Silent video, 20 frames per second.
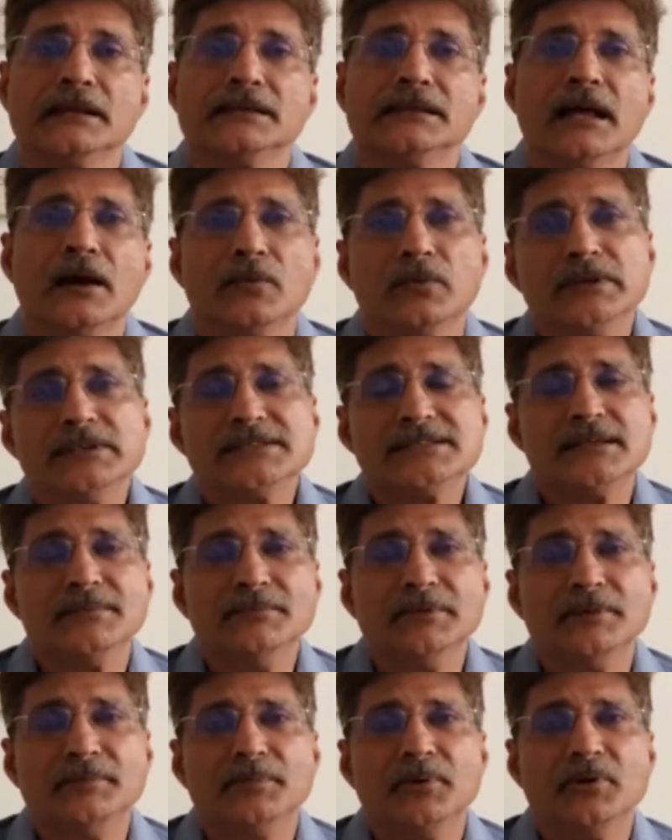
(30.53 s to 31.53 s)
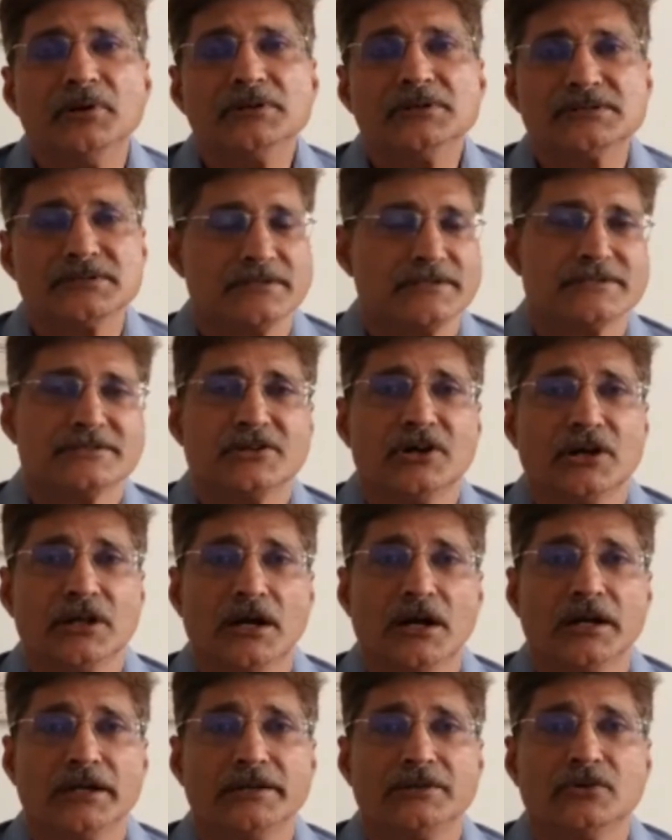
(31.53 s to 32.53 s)
Now, with some reports, it's not
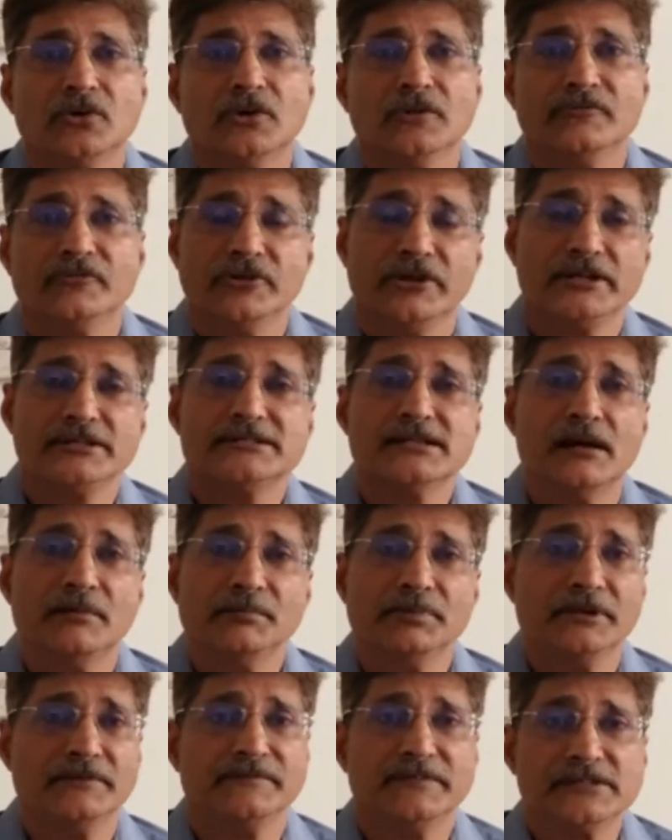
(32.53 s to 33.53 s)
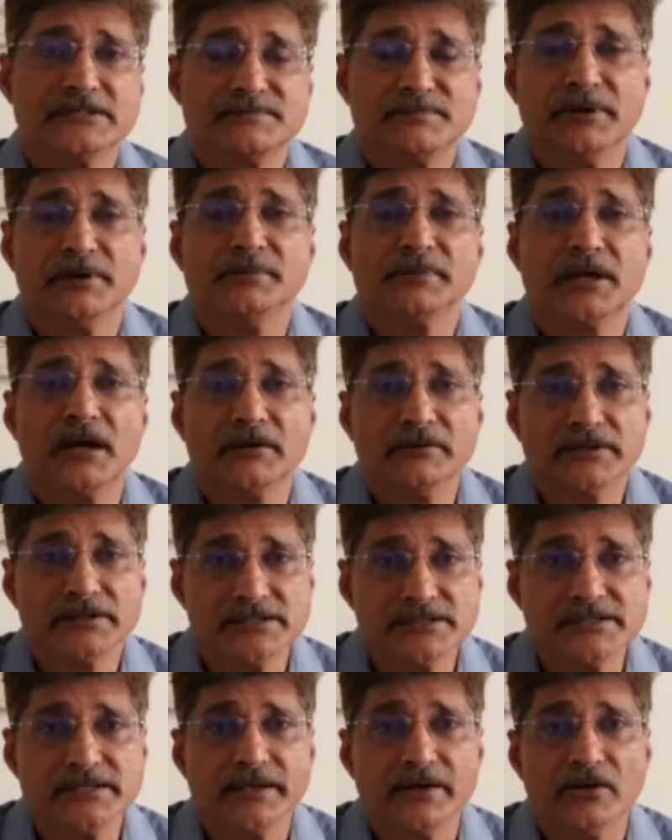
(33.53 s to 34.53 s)
hard at all. For example, if the sperm count
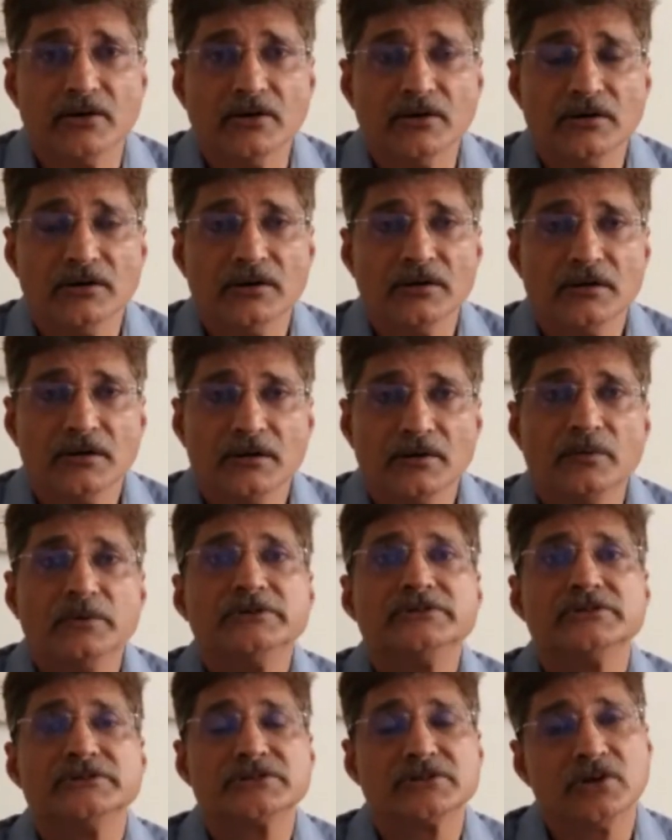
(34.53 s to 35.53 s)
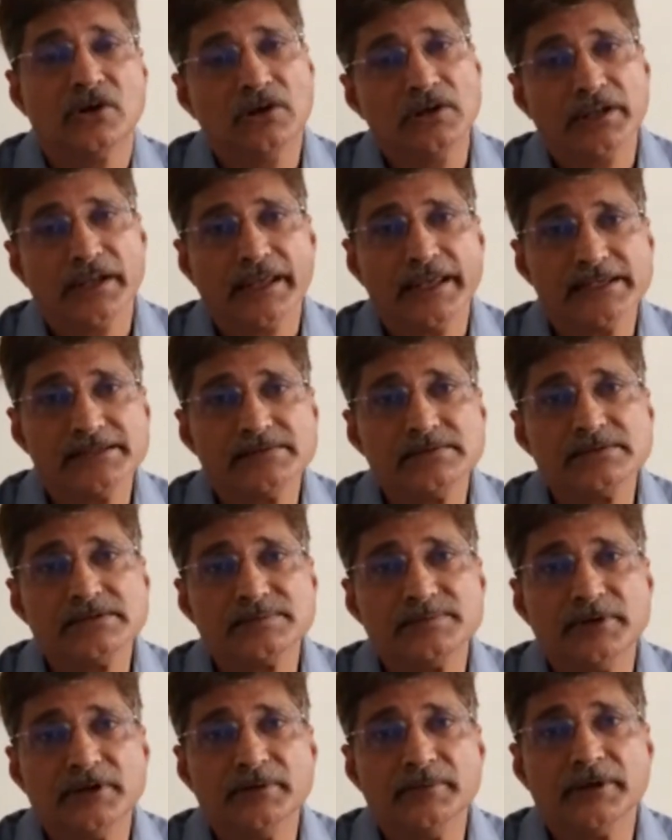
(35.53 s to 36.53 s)
is zero, which is called
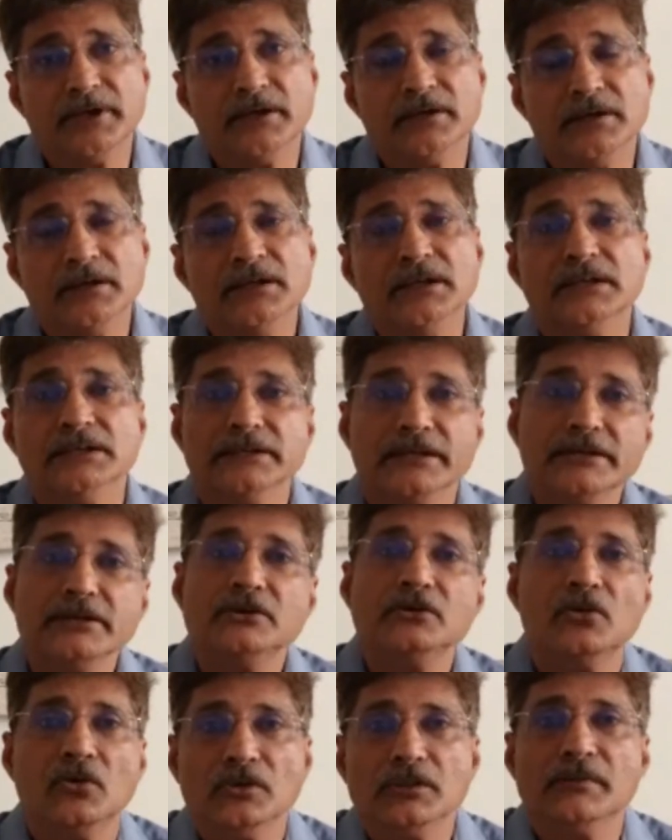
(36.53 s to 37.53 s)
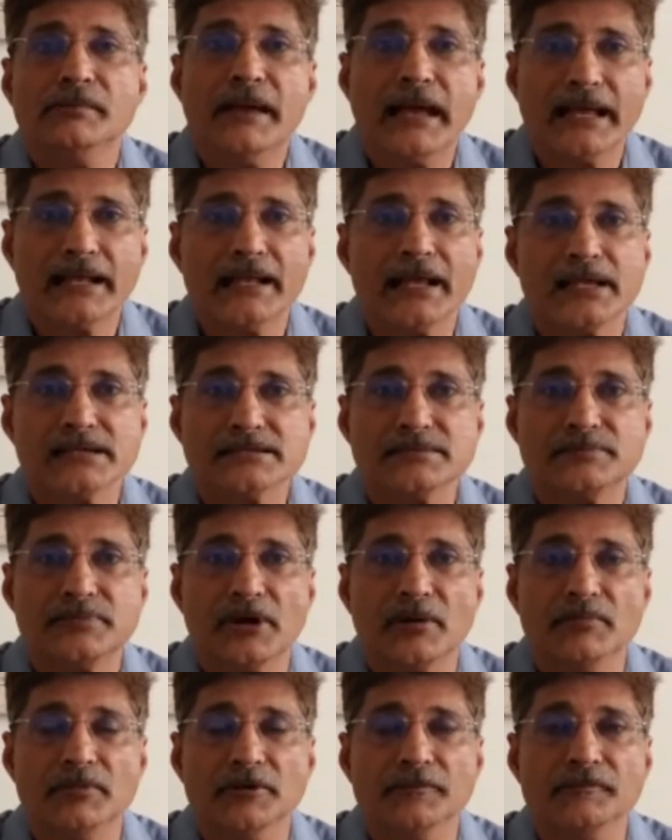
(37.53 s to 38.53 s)
azoospermia, then you know the man has a
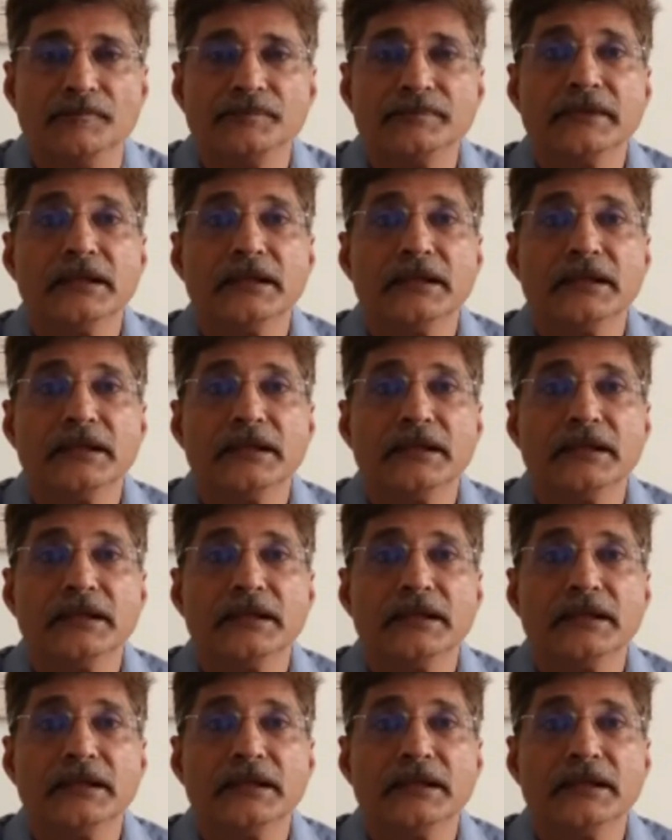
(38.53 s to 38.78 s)
problem.